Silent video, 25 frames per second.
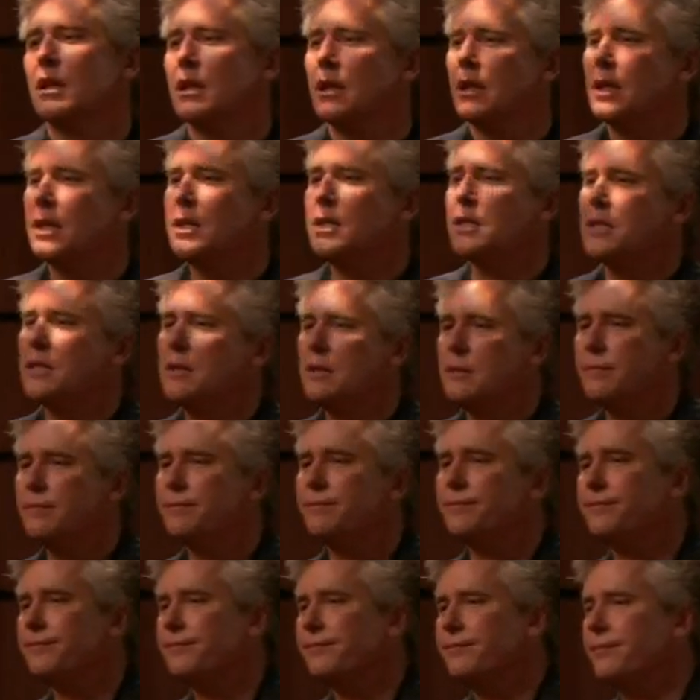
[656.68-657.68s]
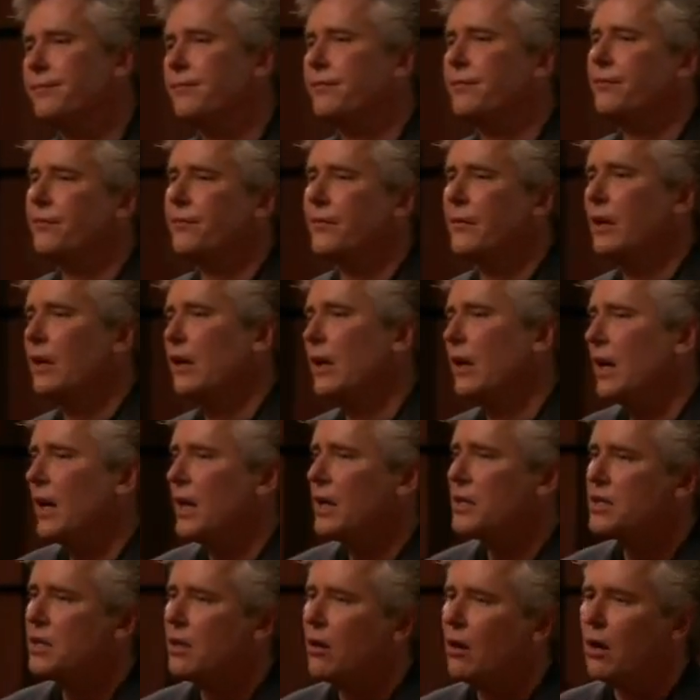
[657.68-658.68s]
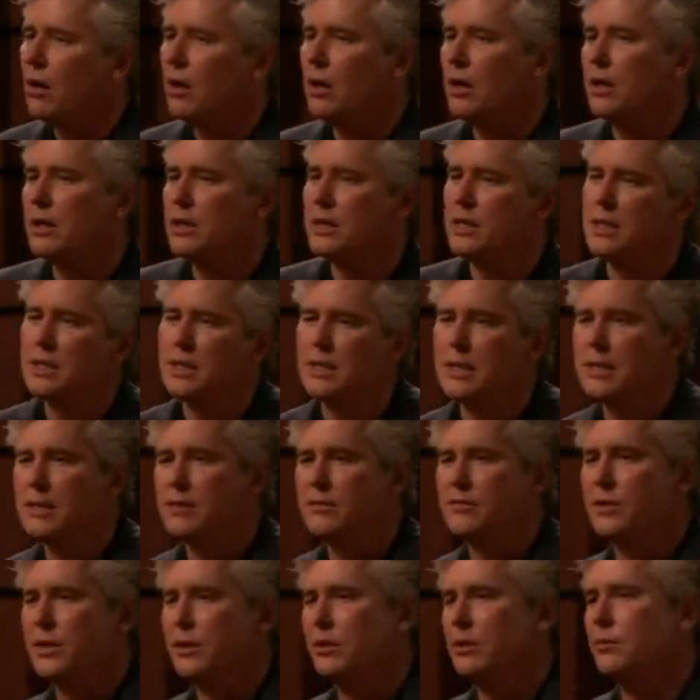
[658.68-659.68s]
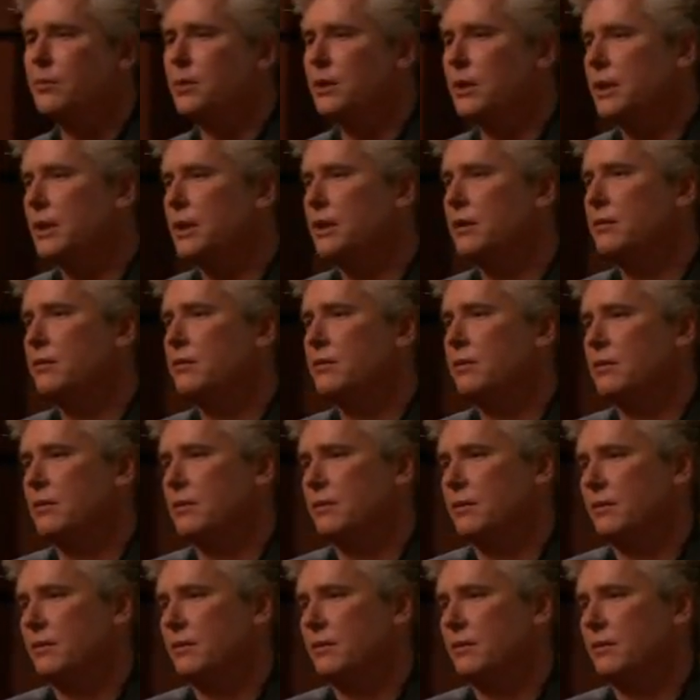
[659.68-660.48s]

Liza, as hard as this is for you to believe,